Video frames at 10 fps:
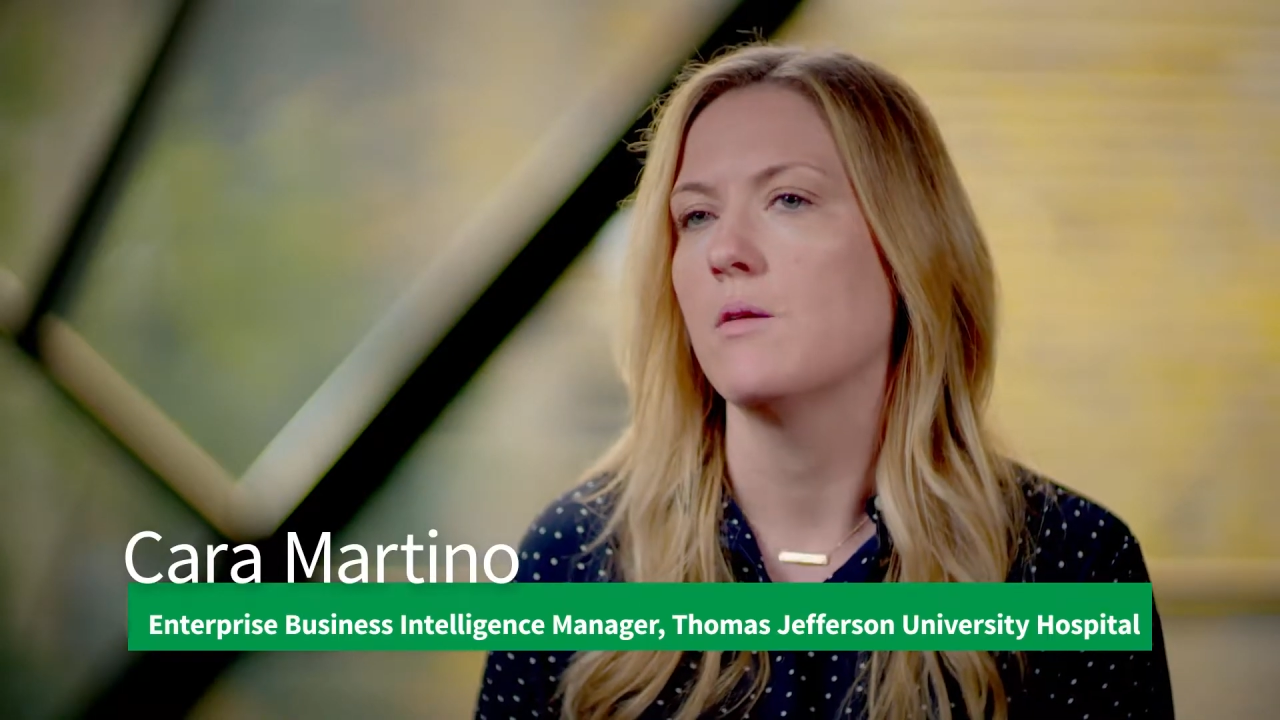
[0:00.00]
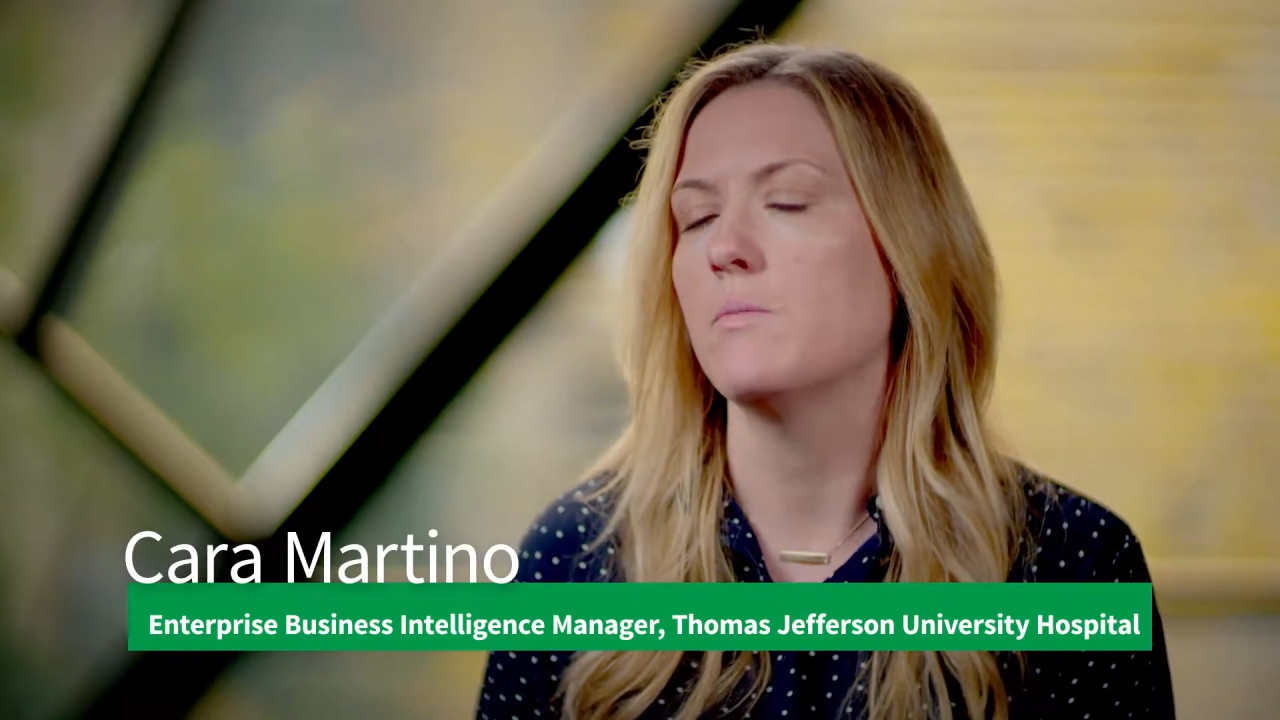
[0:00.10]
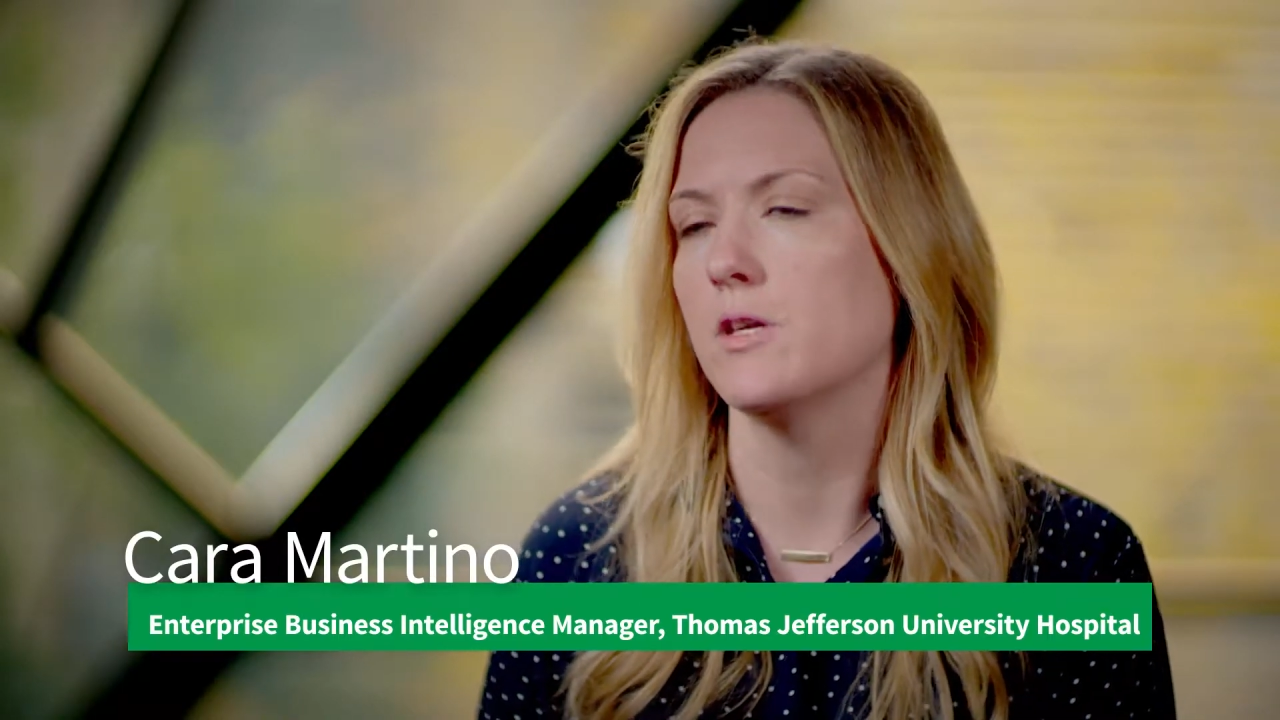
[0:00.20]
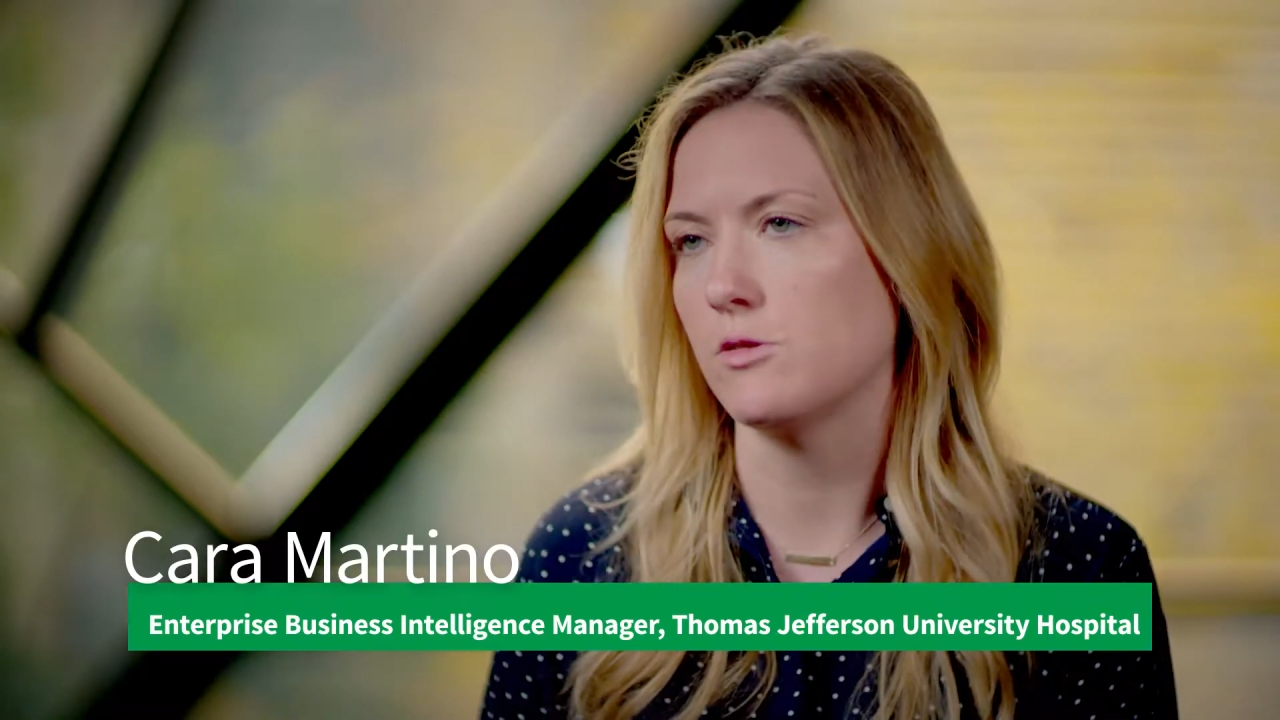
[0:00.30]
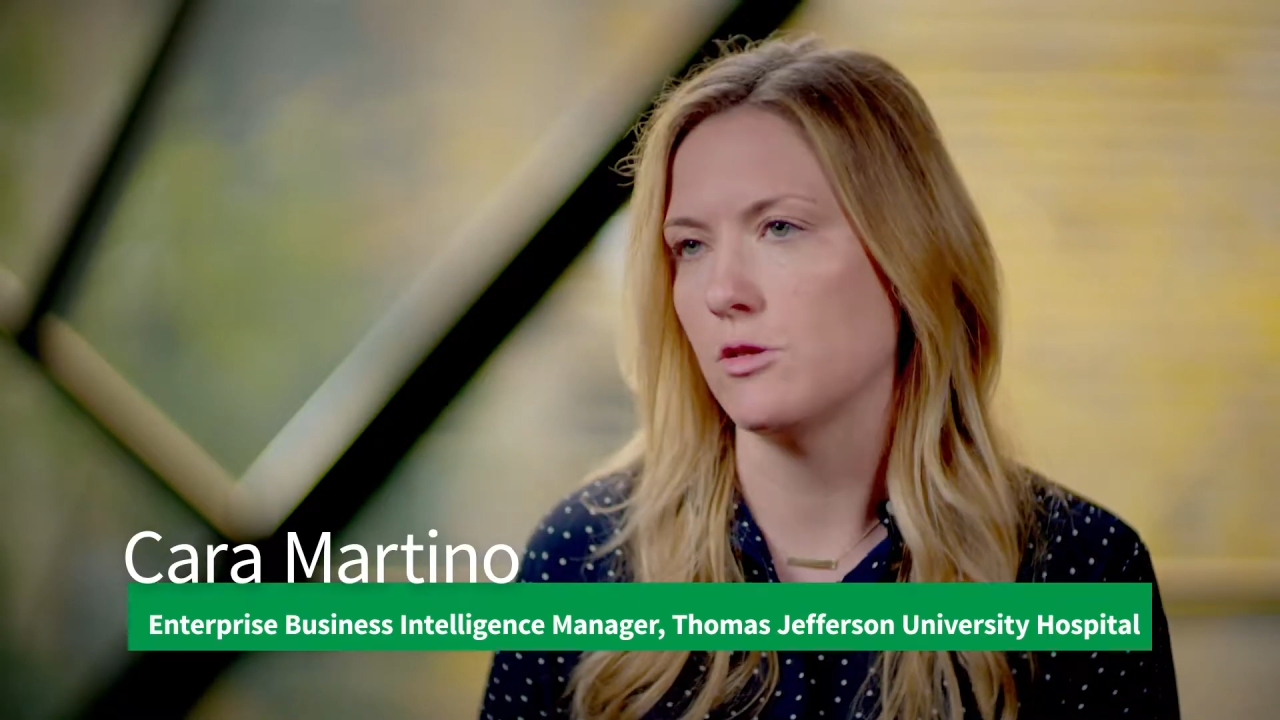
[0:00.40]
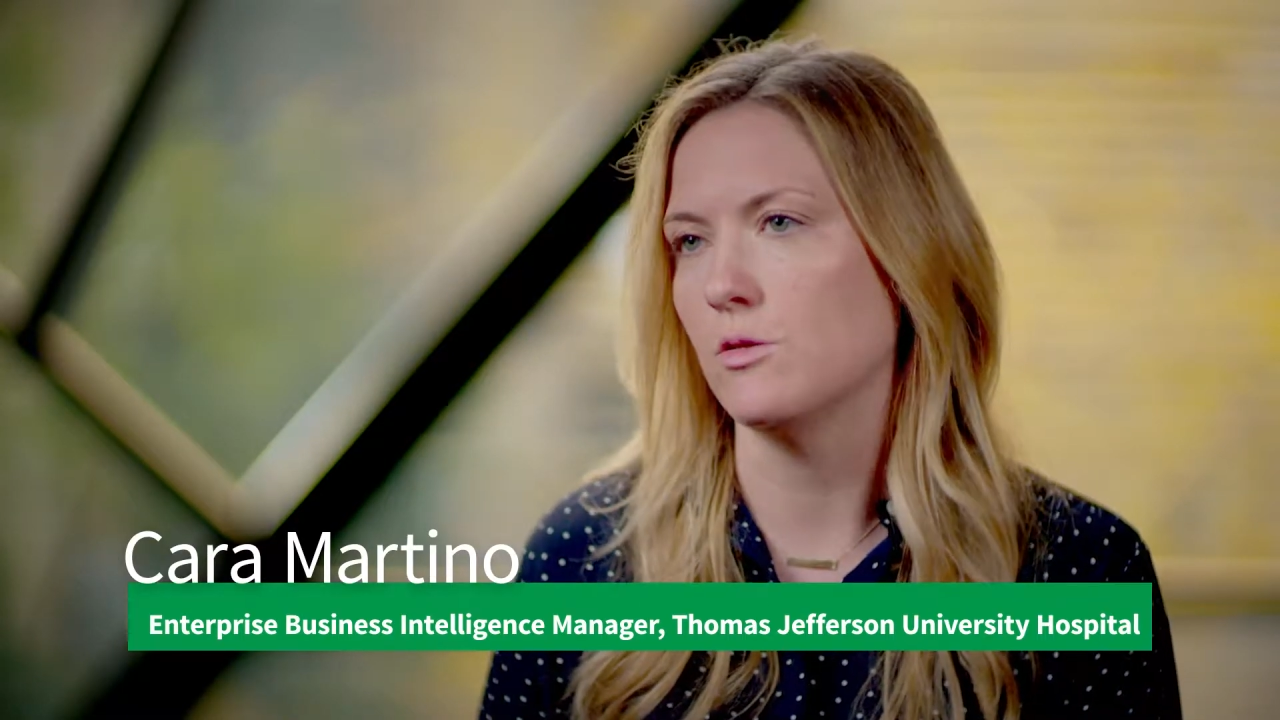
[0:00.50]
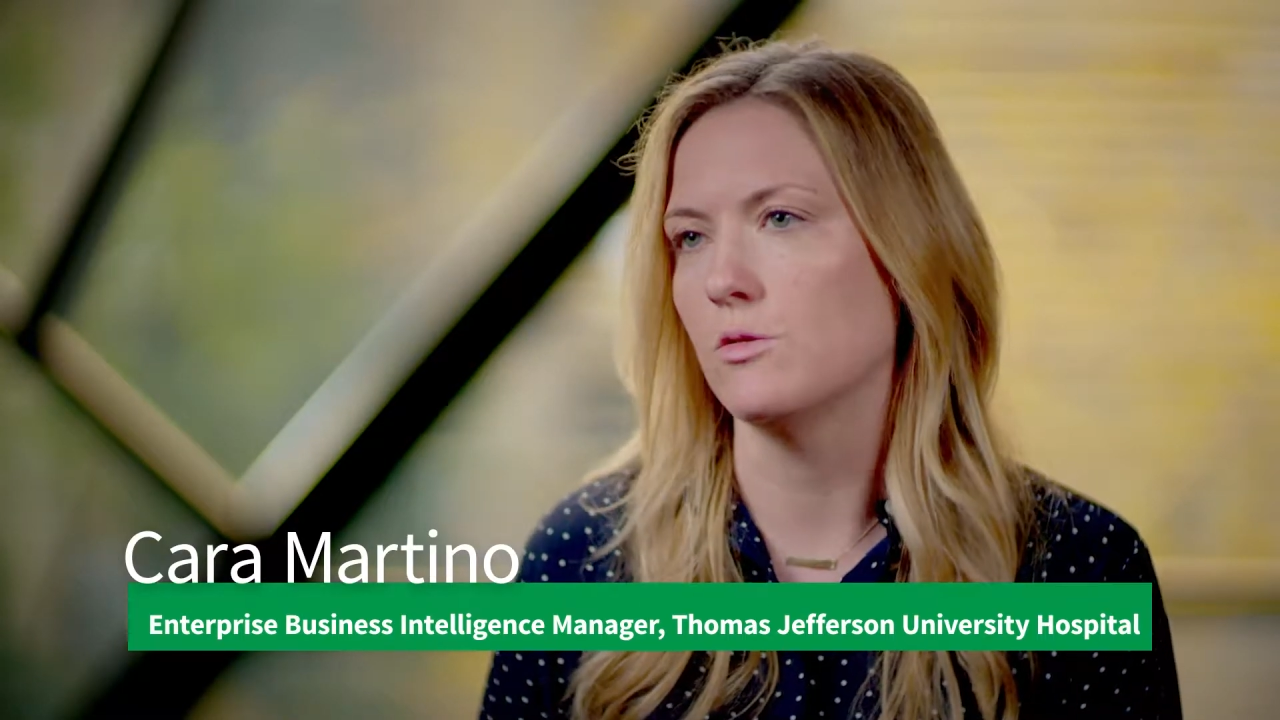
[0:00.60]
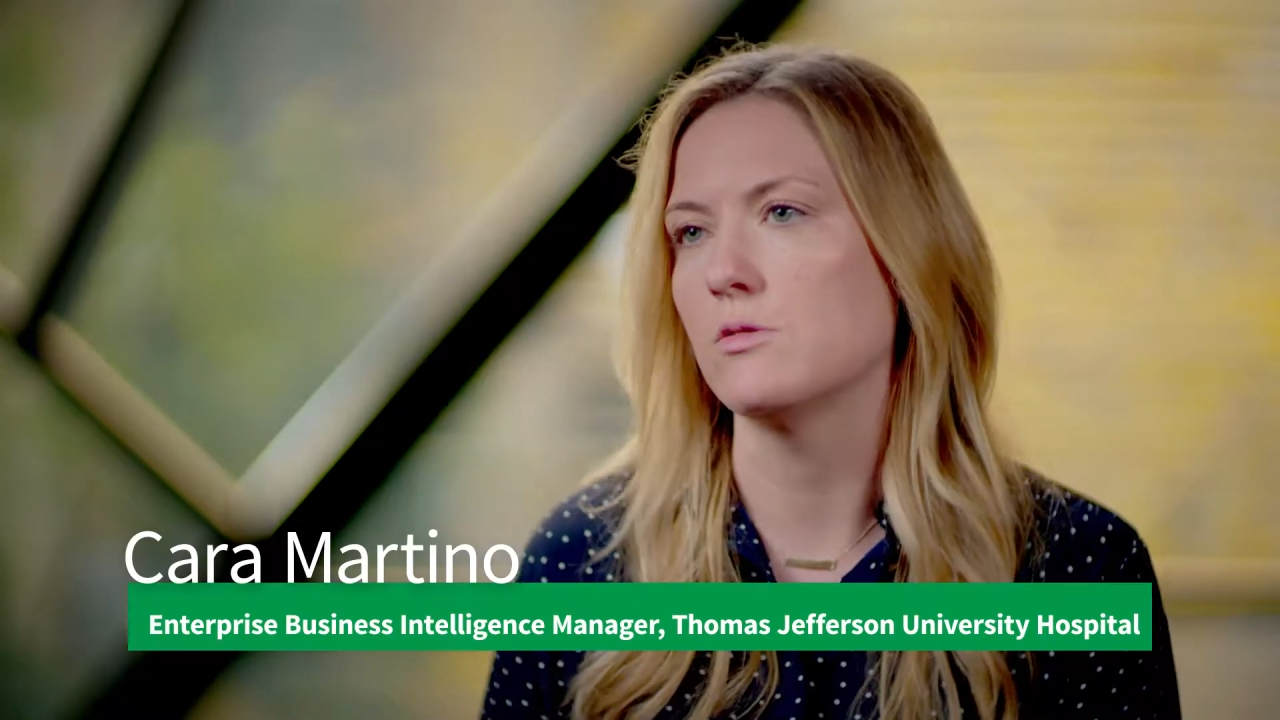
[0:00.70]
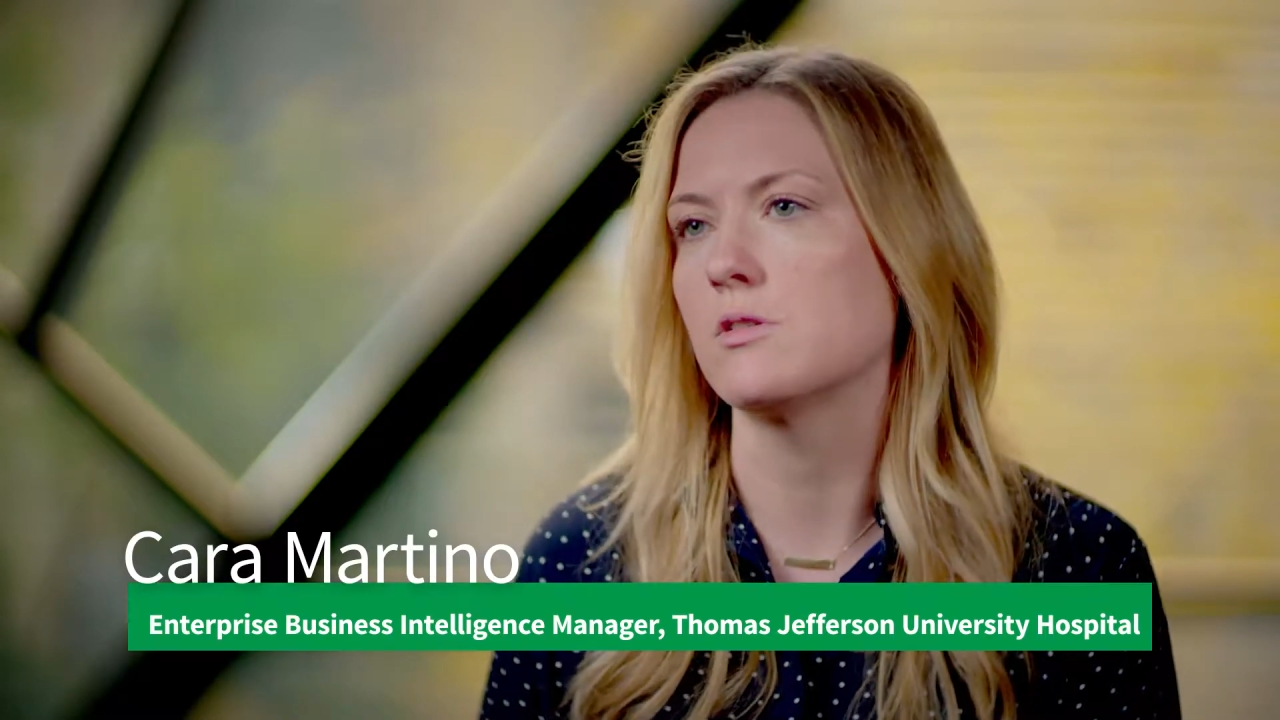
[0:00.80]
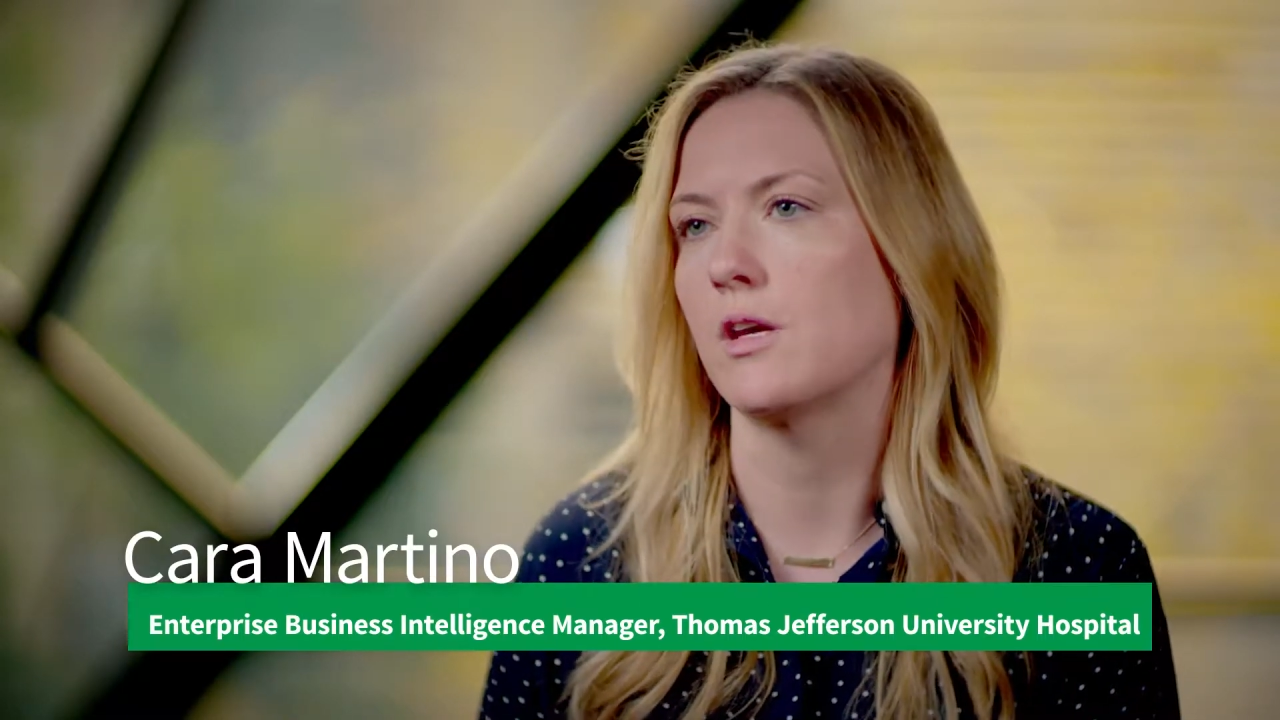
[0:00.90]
misuse